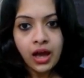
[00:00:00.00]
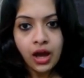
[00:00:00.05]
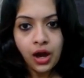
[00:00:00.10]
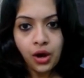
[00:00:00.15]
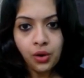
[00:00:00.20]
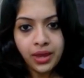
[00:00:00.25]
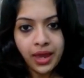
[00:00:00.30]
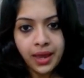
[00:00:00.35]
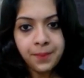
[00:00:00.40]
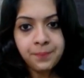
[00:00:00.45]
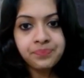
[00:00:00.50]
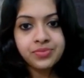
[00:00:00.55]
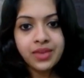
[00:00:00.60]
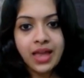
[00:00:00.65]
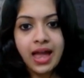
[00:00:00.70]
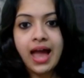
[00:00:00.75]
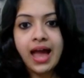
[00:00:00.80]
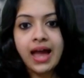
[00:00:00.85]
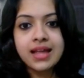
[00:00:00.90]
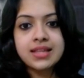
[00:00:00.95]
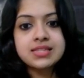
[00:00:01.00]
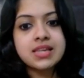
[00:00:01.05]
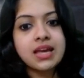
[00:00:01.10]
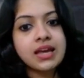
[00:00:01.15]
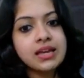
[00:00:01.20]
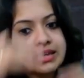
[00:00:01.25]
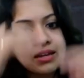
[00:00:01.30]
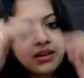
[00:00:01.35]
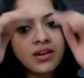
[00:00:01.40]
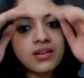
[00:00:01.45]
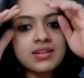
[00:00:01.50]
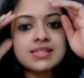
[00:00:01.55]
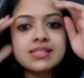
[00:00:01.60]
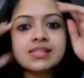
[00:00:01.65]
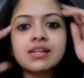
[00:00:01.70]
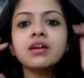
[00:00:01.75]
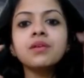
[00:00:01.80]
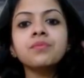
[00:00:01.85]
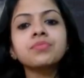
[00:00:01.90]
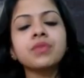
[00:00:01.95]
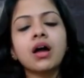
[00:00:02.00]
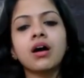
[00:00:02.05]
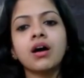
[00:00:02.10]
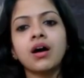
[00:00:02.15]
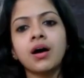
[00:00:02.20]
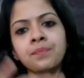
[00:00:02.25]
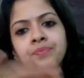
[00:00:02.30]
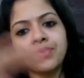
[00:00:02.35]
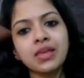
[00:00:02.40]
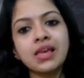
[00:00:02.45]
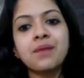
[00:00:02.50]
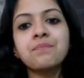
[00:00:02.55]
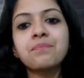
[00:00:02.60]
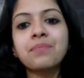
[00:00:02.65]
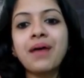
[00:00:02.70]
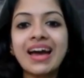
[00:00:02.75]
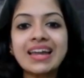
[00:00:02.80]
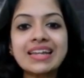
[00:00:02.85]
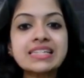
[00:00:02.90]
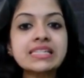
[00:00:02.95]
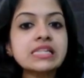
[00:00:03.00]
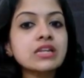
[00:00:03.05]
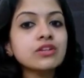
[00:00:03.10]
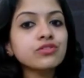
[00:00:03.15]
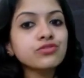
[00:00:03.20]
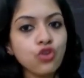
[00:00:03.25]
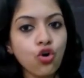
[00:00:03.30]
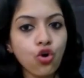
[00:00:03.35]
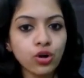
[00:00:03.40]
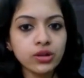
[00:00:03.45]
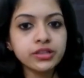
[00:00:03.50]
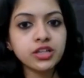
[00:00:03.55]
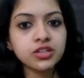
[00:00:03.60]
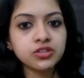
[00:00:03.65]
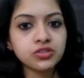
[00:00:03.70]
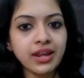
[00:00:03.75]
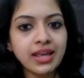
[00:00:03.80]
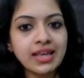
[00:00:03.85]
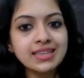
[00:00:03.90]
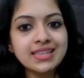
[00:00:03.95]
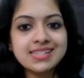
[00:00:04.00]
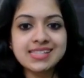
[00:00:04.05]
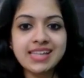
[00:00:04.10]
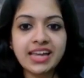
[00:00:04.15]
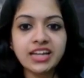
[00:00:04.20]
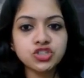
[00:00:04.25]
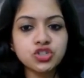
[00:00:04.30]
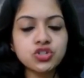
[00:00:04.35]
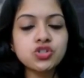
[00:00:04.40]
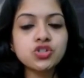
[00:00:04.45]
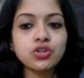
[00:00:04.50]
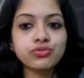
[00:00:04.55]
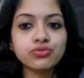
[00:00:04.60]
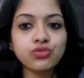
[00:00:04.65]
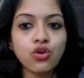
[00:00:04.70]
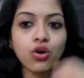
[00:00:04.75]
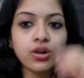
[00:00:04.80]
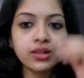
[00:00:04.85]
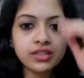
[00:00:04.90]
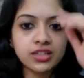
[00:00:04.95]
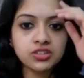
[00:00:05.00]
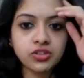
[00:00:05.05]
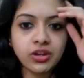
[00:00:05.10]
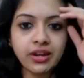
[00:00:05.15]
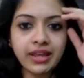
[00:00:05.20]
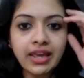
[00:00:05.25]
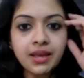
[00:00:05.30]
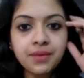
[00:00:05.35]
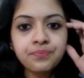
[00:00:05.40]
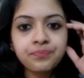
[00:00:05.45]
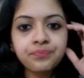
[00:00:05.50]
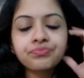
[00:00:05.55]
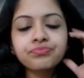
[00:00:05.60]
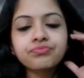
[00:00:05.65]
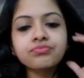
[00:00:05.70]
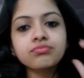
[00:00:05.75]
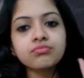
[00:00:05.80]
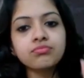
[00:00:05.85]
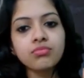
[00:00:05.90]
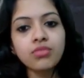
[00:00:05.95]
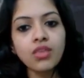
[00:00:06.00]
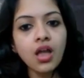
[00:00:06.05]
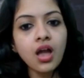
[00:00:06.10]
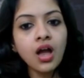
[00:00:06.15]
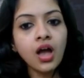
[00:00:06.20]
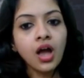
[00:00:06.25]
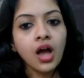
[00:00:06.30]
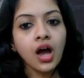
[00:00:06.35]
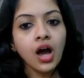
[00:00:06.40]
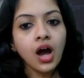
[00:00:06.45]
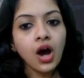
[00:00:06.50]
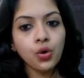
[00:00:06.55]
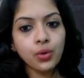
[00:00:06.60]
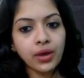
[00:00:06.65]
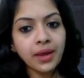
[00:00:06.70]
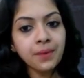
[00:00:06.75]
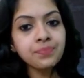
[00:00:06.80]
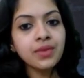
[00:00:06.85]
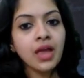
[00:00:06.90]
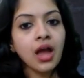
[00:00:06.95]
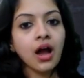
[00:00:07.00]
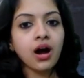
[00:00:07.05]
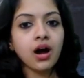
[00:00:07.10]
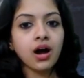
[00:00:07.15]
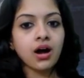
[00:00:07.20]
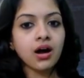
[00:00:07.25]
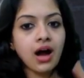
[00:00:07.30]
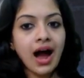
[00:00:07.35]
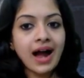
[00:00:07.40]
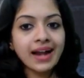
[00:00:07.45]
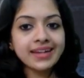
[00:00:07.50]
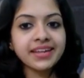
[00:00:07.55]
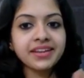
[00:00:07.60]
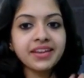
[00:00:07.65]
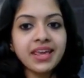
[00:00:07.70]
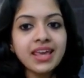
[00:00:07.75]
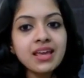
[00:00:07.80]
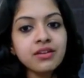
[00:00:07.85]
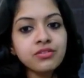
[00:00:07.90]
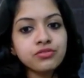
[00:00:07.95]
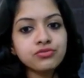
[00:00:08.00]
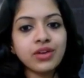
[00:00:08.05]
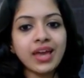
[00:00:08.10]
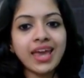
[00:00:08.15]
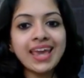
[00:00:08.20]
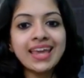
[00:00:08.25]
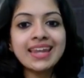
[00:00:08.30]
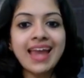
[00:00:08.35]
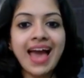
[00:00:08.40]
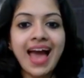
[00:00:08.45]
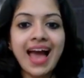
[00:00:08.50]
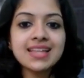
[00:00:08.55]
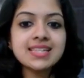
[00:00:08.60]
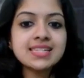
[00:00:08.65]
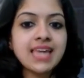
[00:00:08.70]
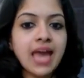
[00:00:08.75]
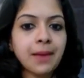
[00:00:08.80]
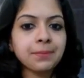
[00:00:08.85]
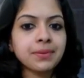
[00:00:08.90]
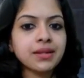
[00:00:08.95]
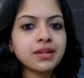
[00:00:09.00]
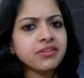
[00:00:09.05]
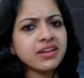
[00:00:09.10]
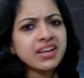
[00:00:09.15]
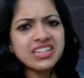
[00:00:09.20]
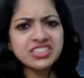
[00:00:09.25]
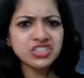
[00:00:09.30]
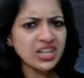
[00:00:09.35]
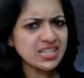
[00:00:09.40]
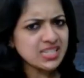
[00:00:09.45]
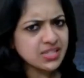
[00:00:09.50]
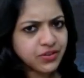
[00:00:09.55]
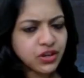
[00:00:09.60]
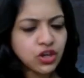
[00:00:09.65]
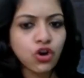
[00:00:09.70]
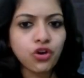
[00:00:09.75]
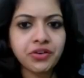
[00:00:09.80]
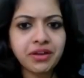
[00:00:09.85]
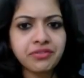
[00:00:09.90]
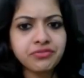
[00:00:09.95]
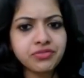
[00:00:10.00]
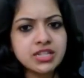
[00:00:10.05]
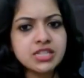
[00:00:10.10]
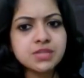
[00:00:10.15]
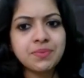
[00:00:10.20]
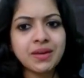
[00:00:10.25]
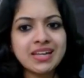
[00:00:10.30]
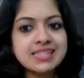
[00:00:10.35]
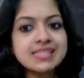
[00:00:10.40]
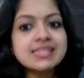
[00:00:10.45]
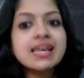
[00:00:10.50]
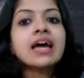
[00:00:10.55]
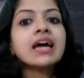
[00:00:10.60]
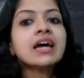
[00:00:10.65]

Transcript: Okay, and here is a comparison of all the three, the sections of all the three. Okay, artery, vein and capillary, just for your reference, because